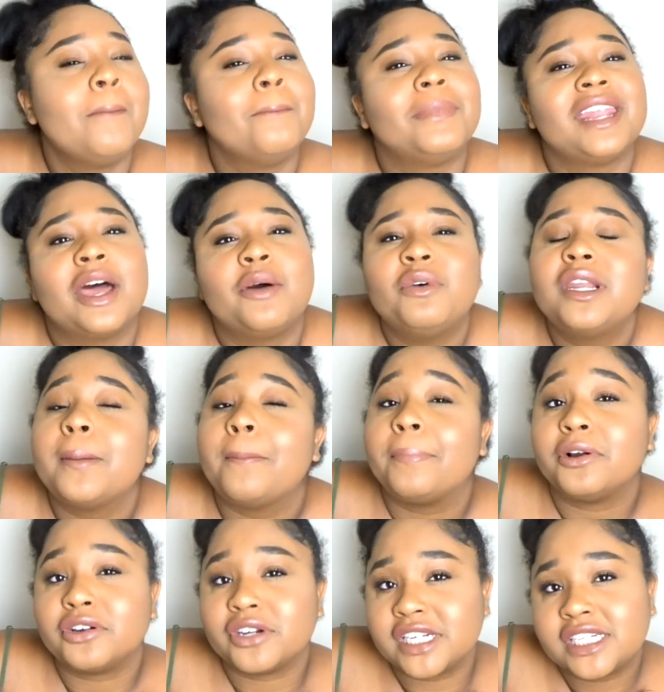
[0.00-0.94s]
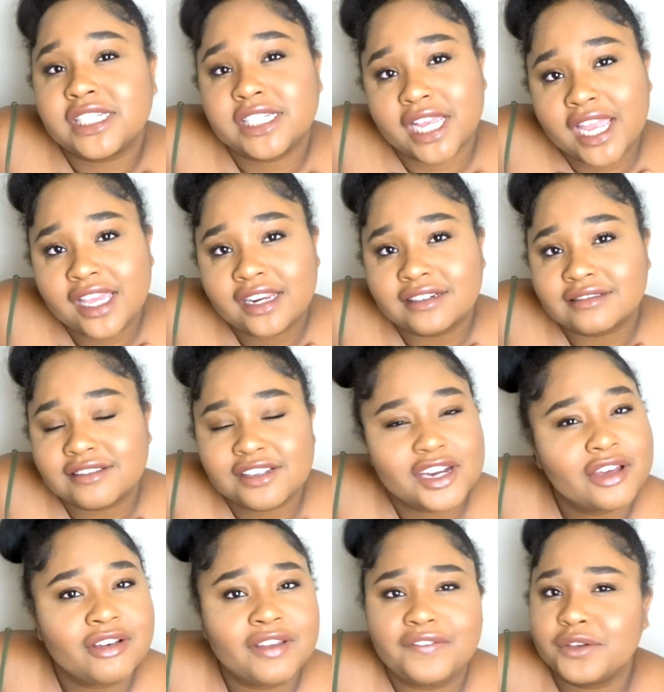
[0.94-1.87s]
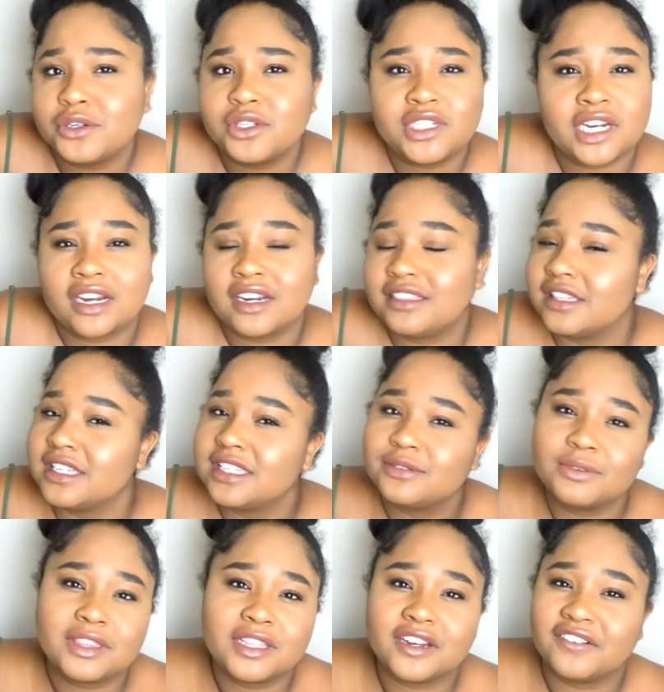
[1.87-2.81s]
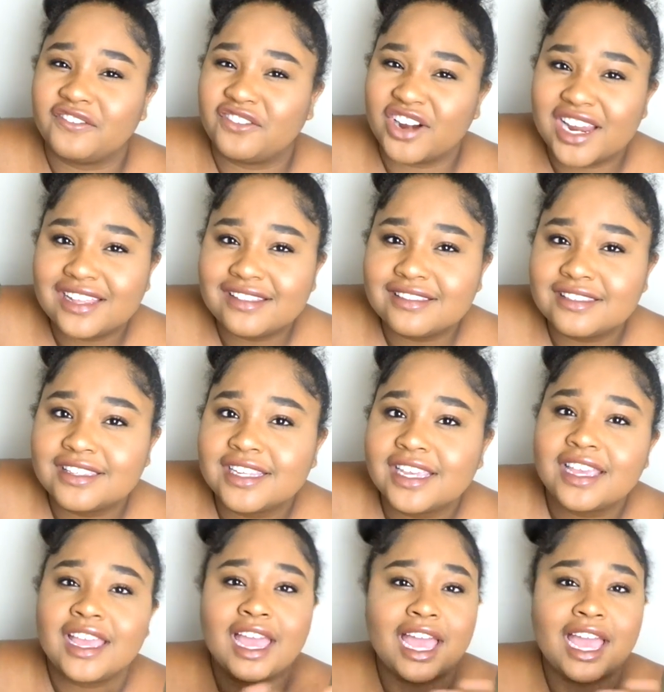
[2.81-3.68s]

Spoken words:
But I would appreciate, you know, if you shared this with your friends.